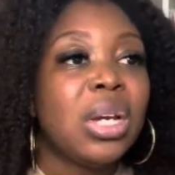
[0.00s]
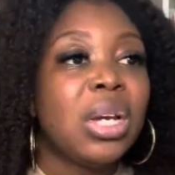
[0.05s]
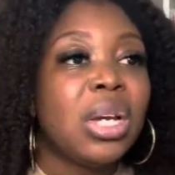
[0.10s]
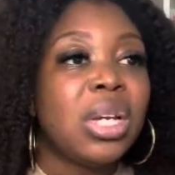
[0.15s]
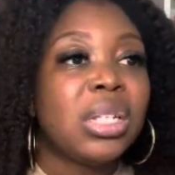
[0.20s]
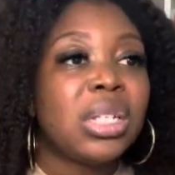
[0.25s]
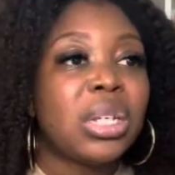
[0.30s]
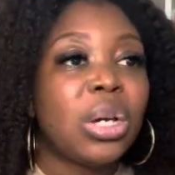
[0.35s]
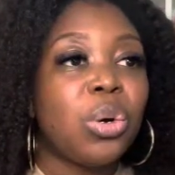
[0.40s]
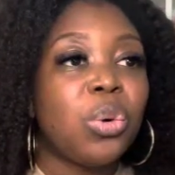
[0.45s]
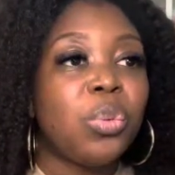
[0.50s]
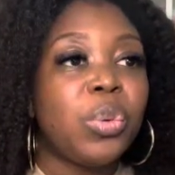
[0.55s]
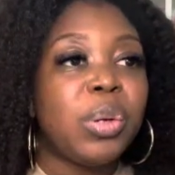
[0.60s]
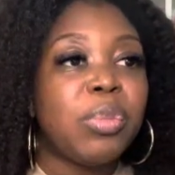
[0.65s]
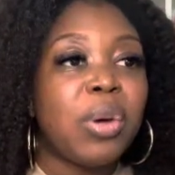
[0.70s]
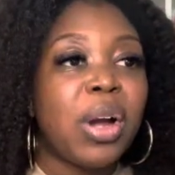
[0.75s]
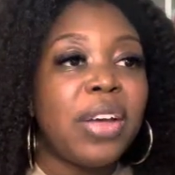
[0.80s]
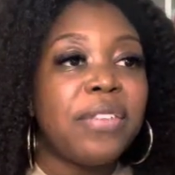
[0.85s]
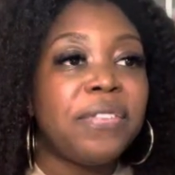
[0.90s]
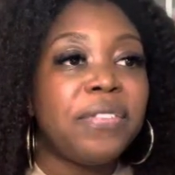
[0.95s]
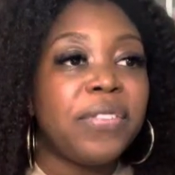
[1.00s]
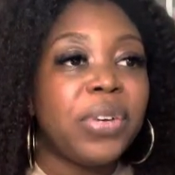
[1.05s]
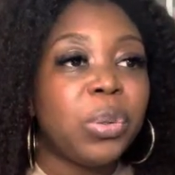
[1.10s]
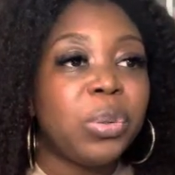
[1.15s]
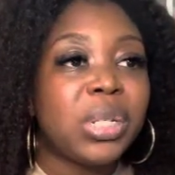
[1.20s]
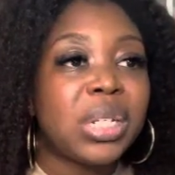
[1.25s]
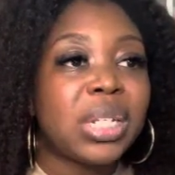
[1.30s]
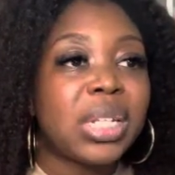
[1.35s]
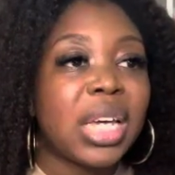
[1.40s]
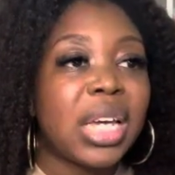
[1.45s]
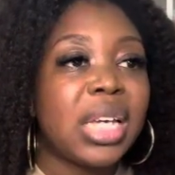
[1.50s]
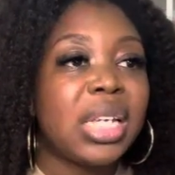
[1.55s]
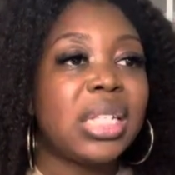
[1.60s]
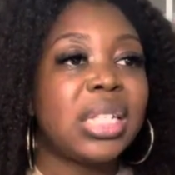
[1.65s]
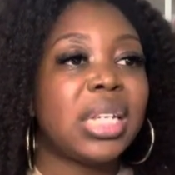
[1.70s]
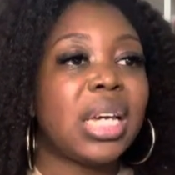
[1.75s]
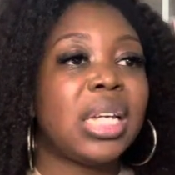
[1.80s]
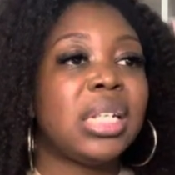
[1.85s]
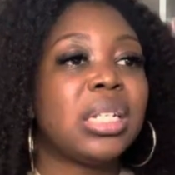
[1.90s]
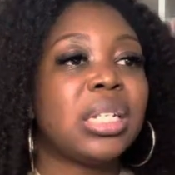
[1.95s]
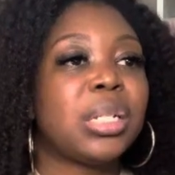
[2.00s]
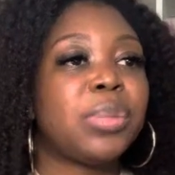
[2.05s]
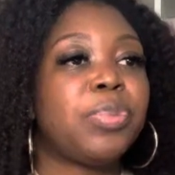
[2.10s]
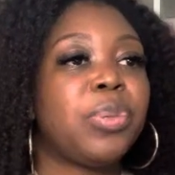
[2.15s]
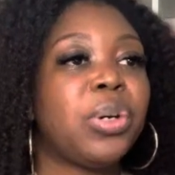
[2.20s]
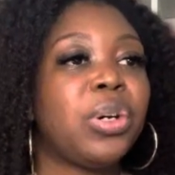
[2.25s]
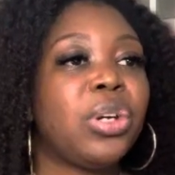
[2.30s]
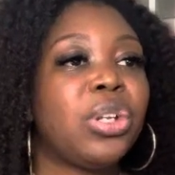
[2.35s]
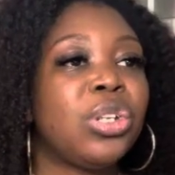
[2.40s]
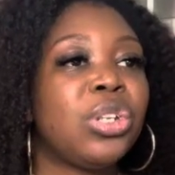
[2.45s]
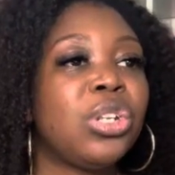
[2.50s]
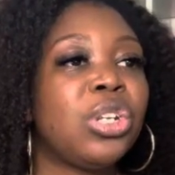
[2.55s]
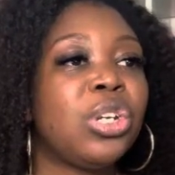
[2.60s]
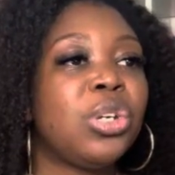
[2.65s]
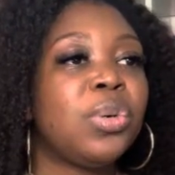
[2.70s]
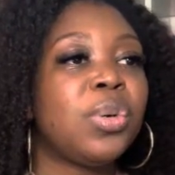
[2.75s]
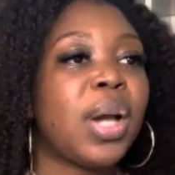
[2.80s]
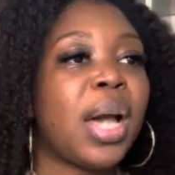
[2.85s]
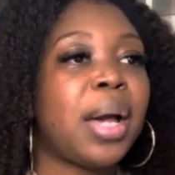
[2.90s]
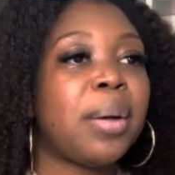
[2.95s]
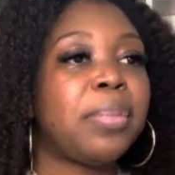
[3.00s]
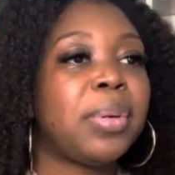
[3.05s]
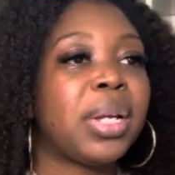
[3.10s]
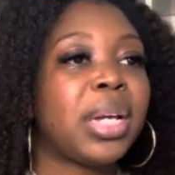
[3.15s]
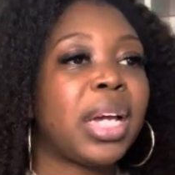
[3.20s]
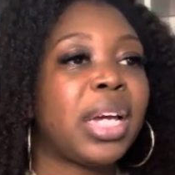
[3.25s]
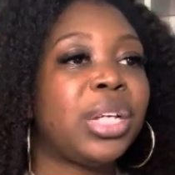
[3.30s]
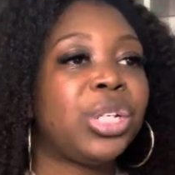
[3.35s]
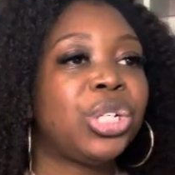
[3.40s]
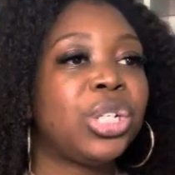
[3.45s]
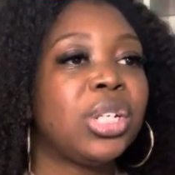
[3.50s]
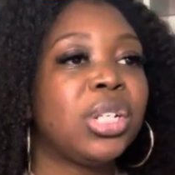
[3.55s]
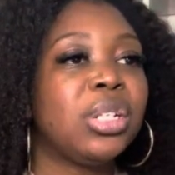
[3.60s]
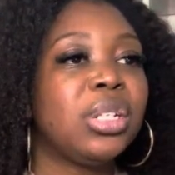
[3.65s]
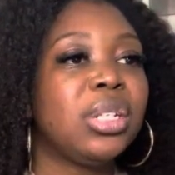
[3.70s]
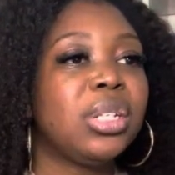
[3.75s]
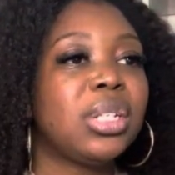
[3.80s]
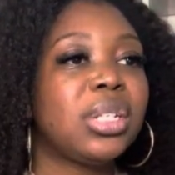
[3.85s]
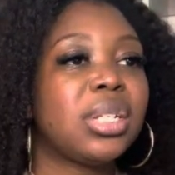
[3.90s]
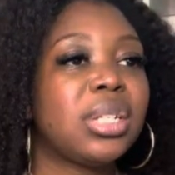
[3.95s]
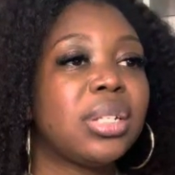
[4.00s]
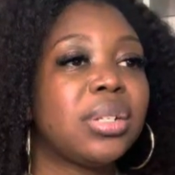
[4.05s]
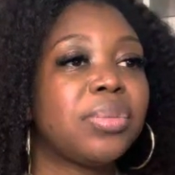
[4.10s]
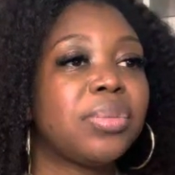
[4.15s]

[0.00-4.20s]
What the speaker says: So we might filter this and just put new applications.